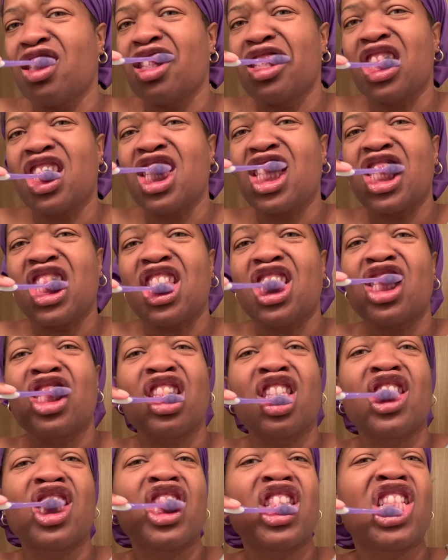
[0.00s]

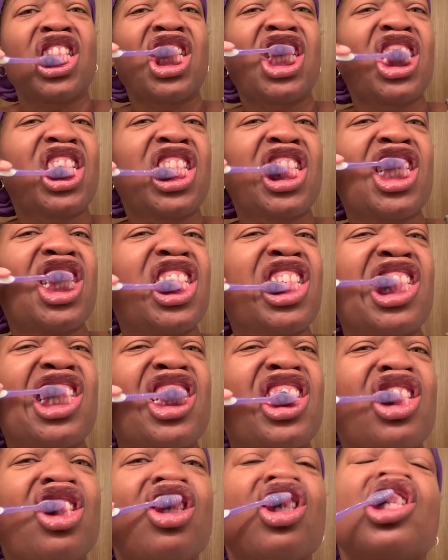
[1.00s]
adjust the
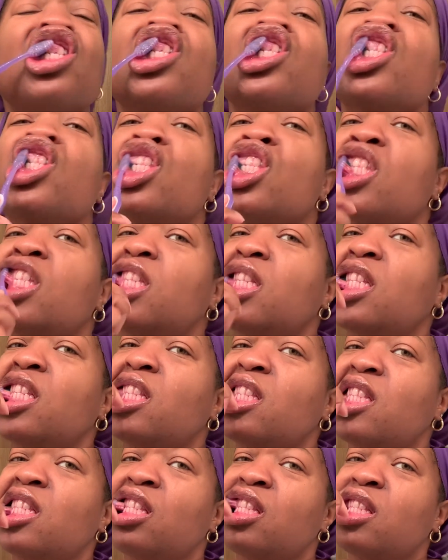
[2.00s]
stains that were on my
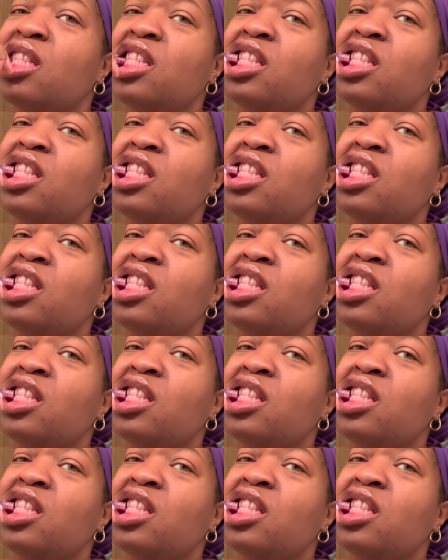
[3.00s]
teeth